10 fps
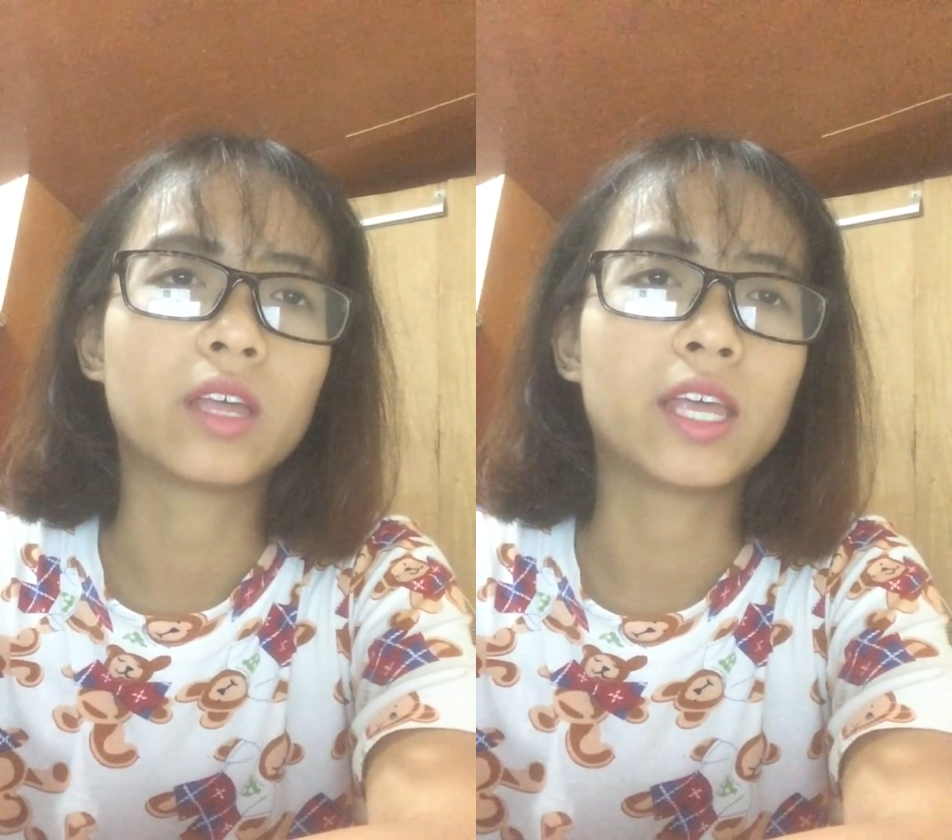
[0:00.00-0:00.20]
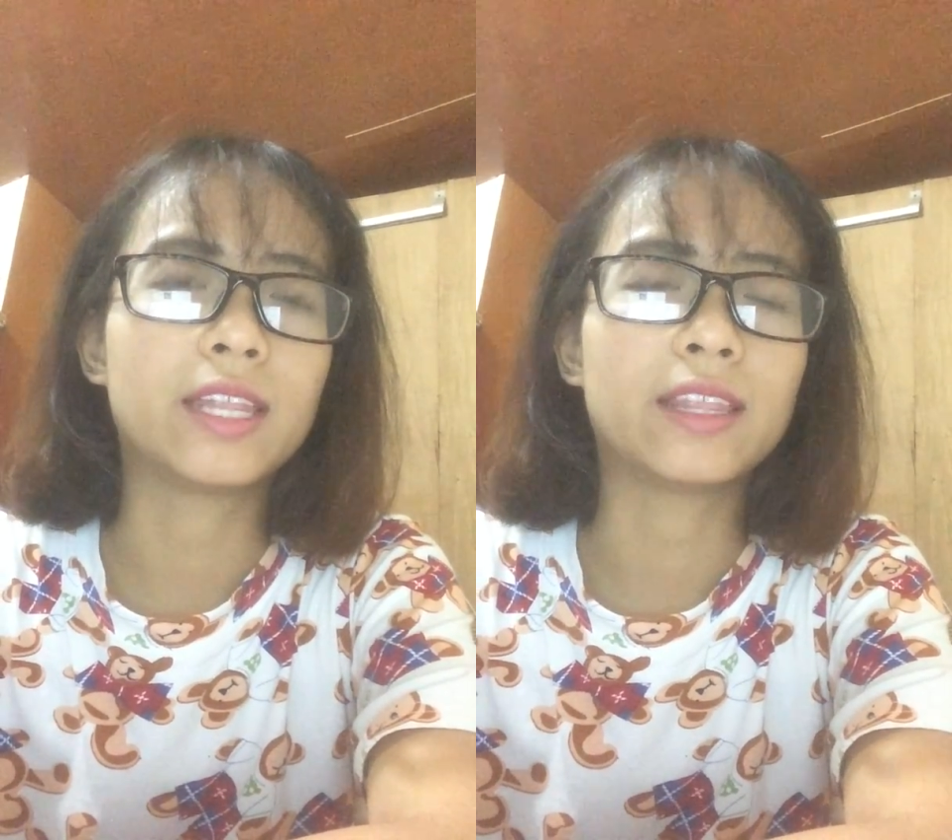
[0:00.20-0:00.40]

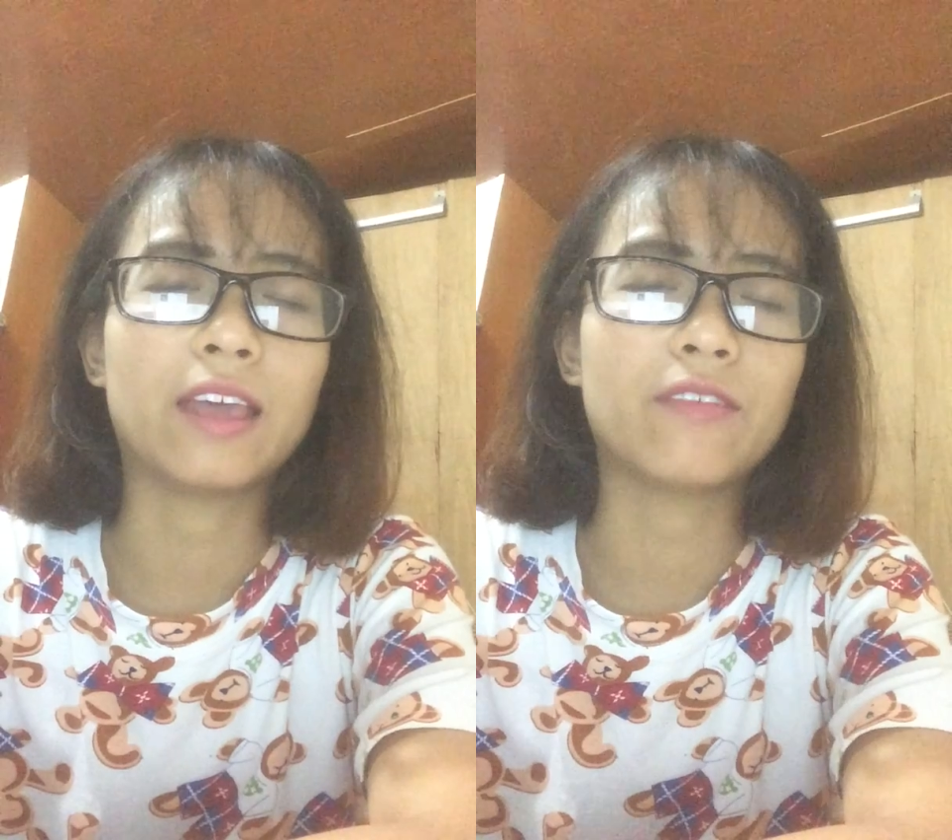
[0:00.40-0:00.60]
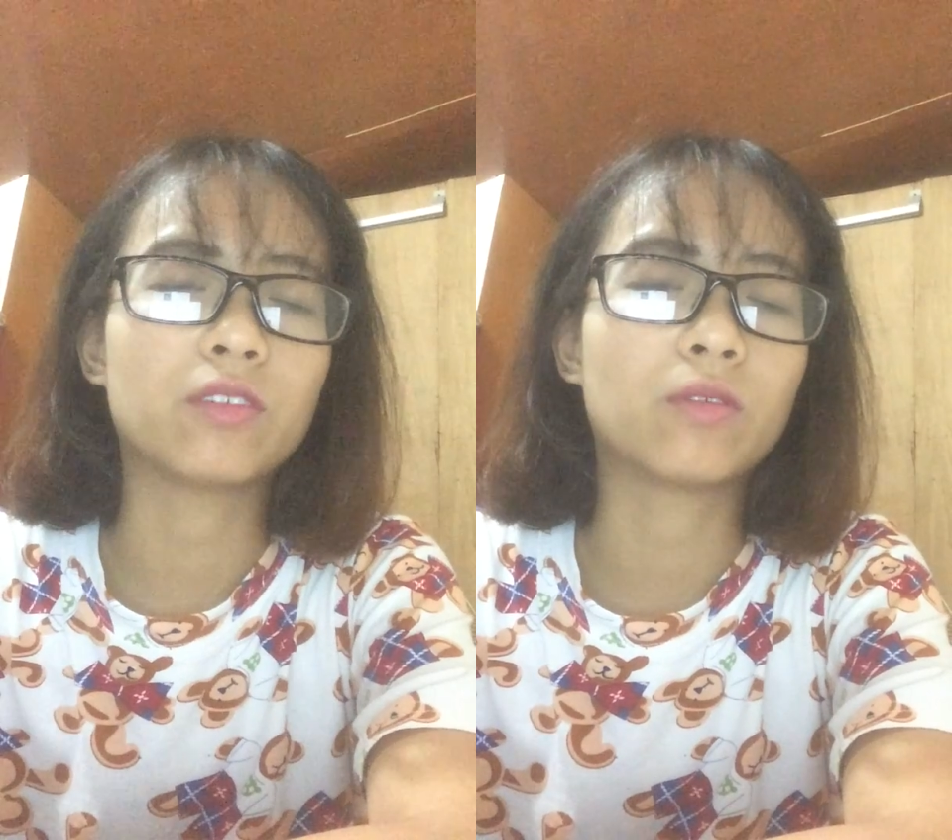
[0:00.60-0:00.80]
he
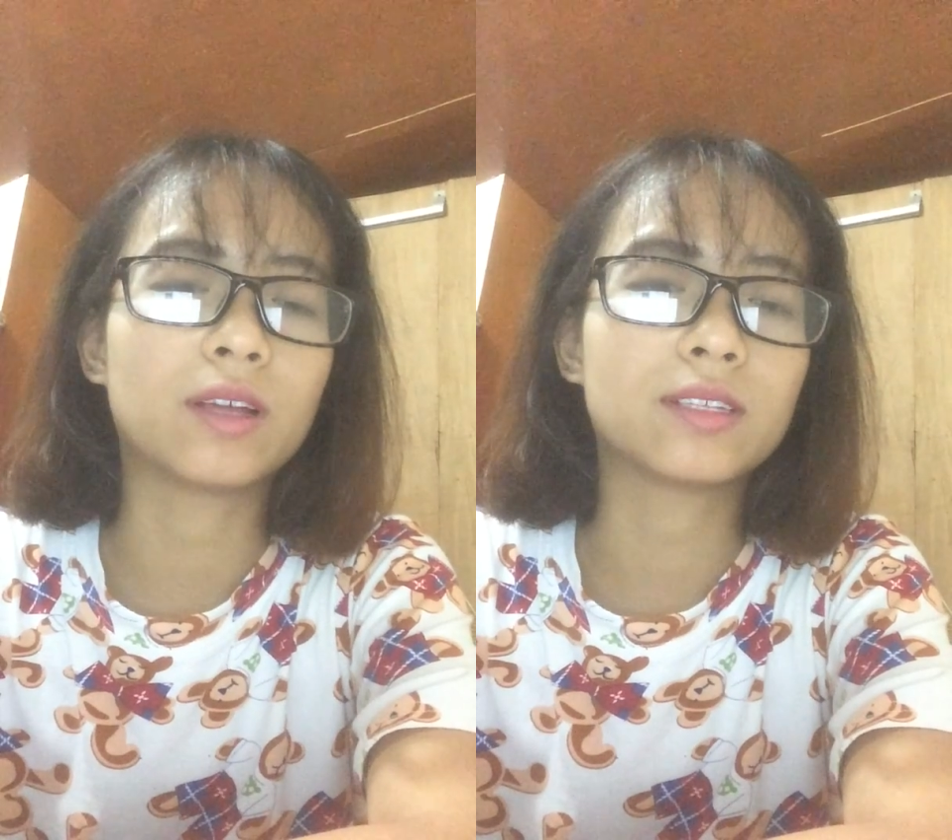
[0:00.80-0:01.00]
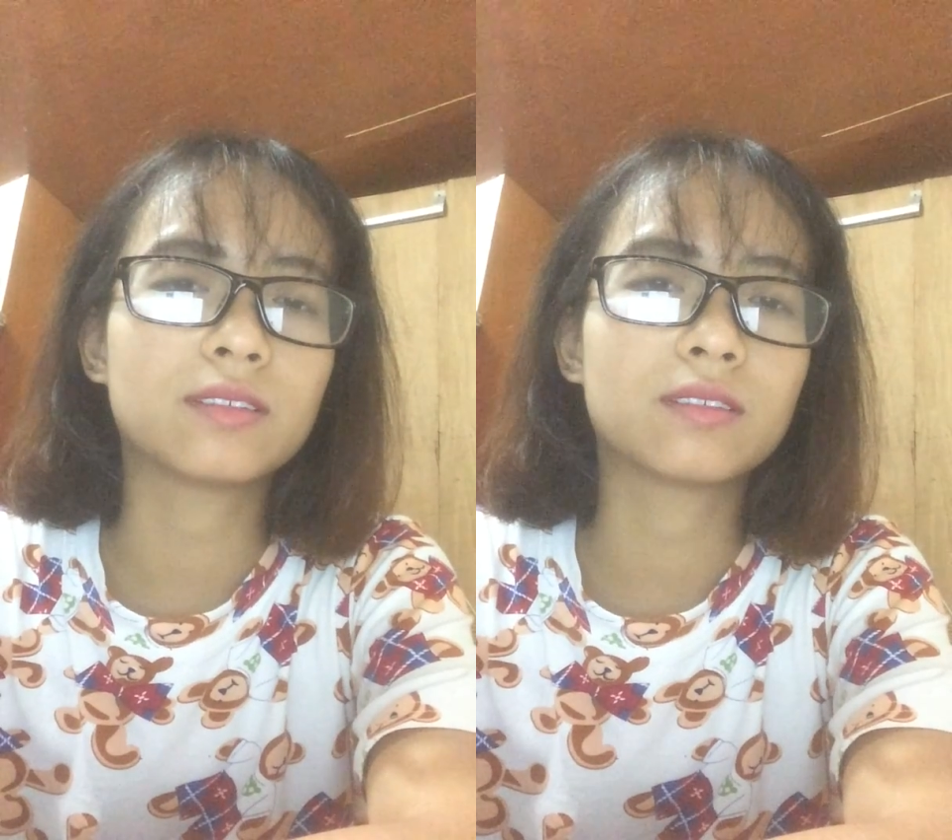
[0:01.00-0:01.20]
never
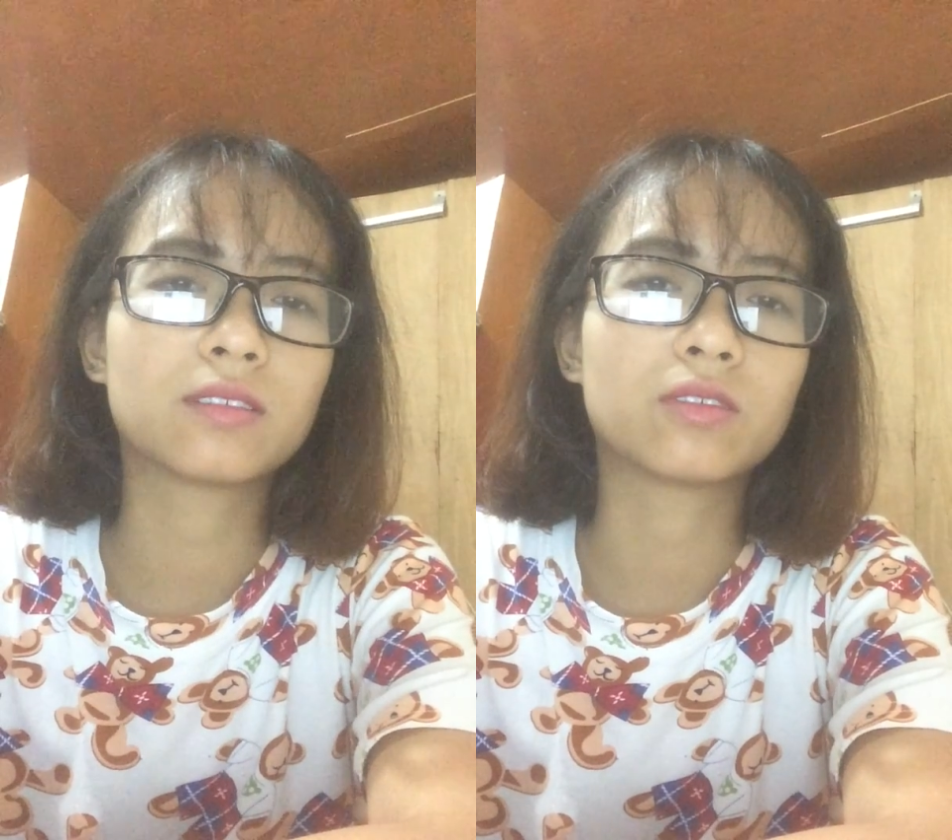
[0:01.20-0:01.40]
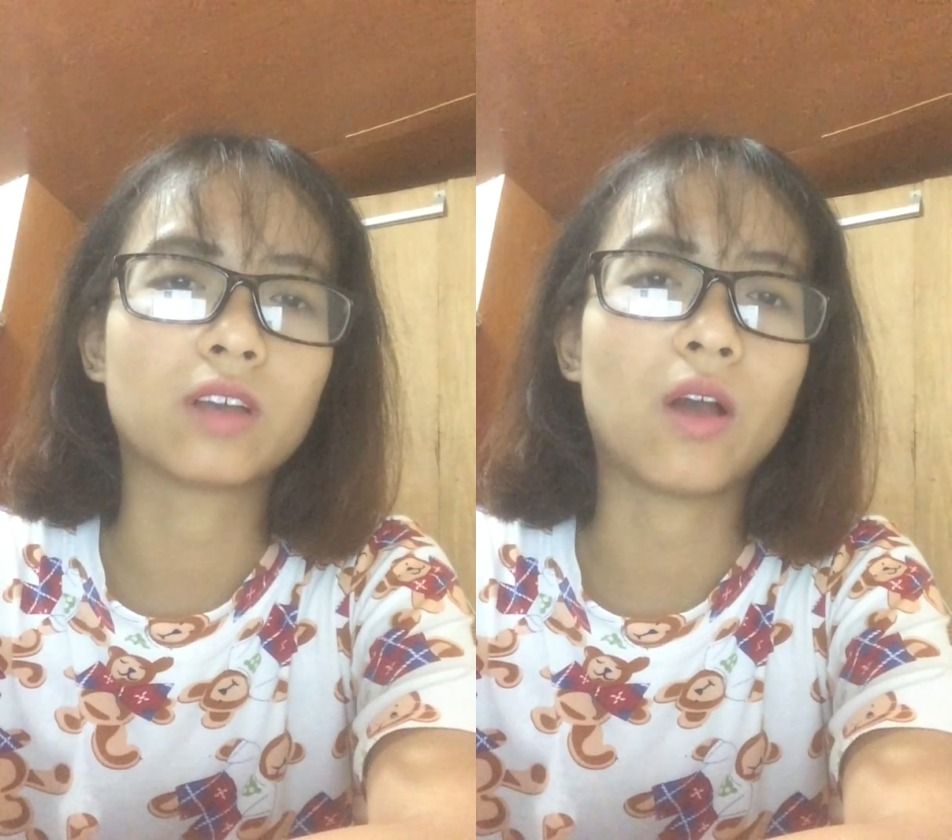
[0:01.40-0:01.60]
wants
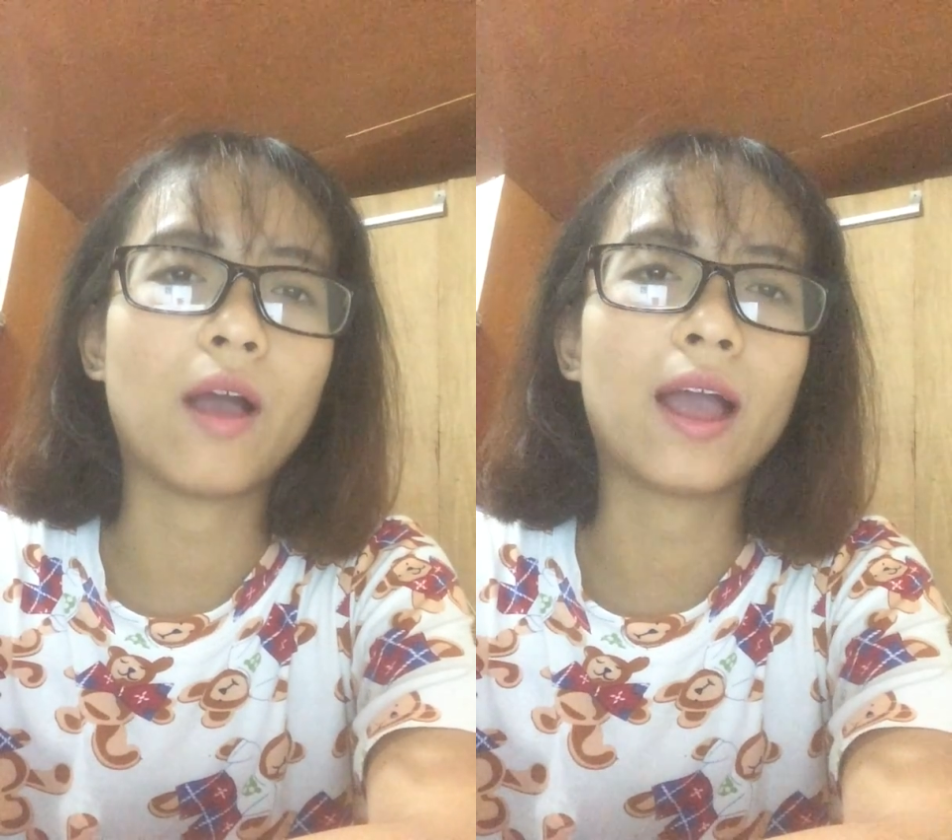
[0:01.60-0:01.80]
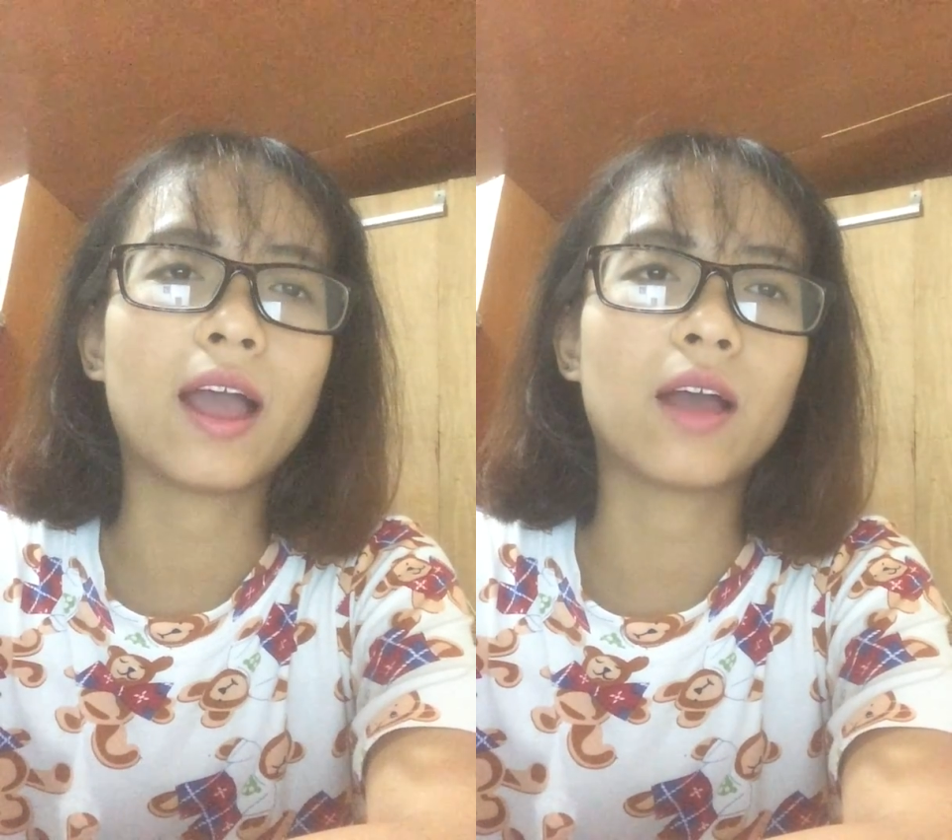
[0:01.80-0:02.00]
to
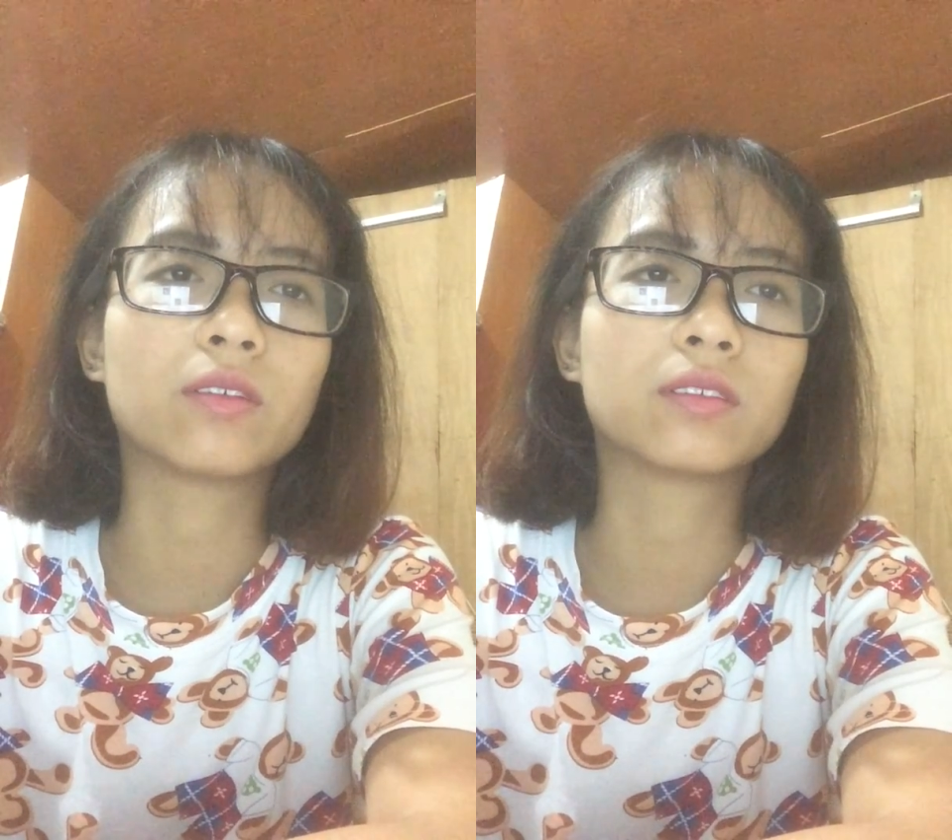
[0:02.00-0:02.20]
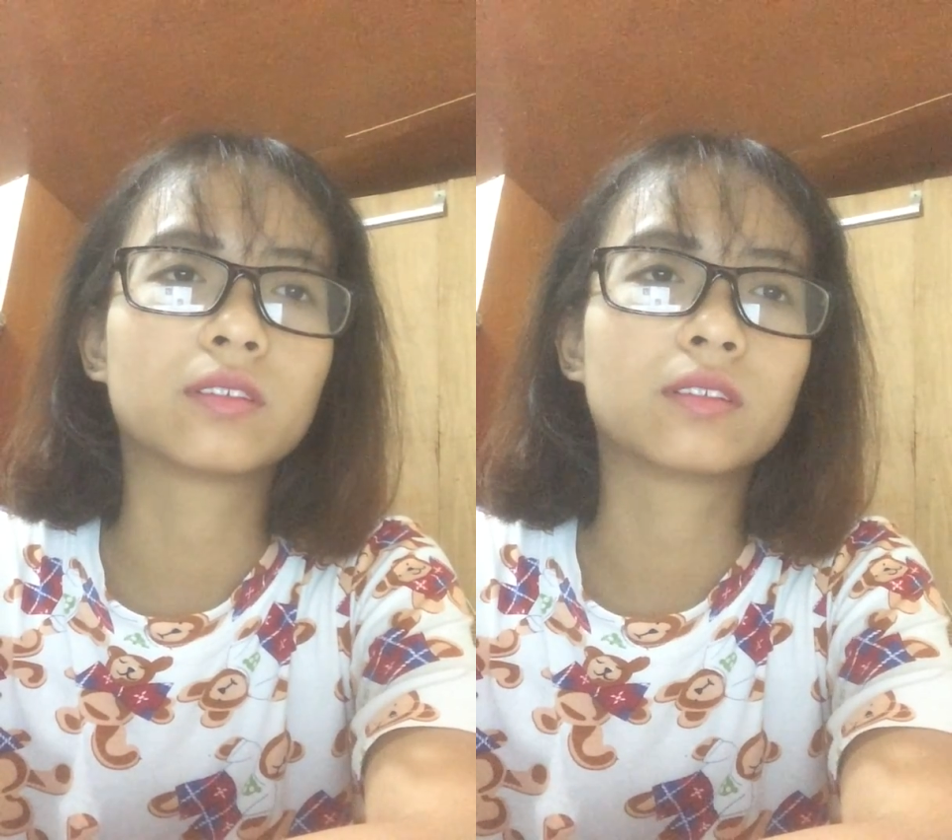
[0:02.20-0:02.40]
go
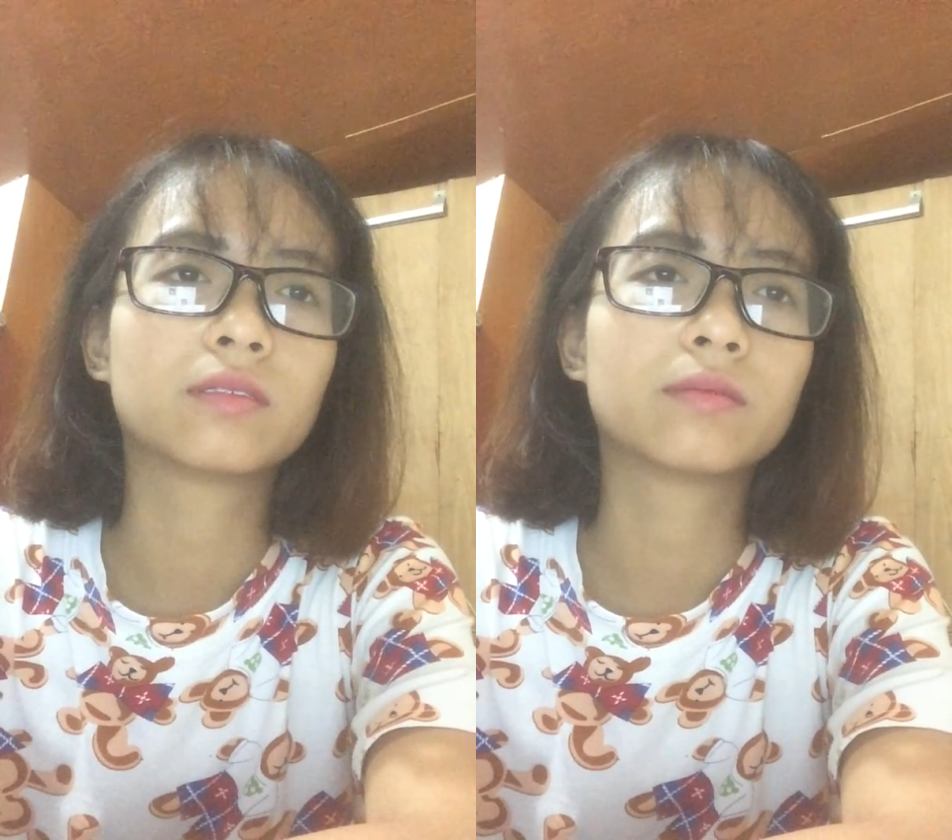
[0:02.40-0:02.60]
out.